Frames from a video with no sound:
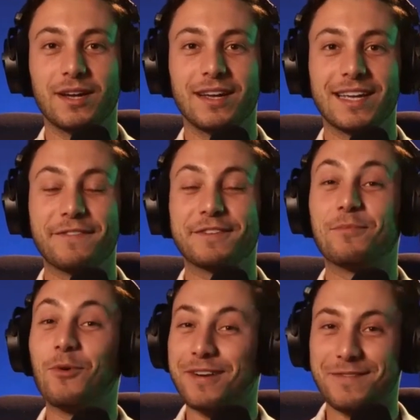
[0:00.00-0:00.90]
give some
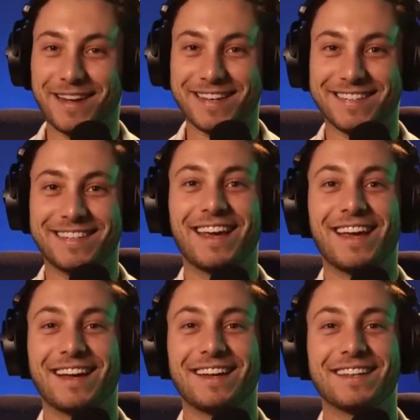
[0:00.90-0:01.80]
more advice,
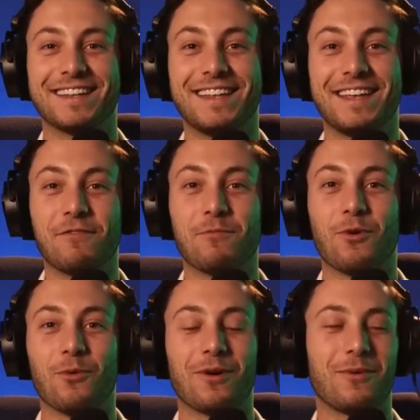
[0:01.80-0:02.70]
even more
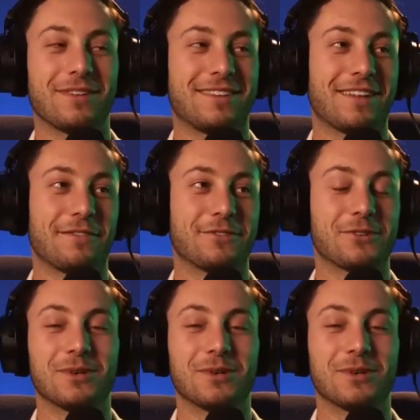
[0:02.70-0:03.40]
one-on-one stuff. So,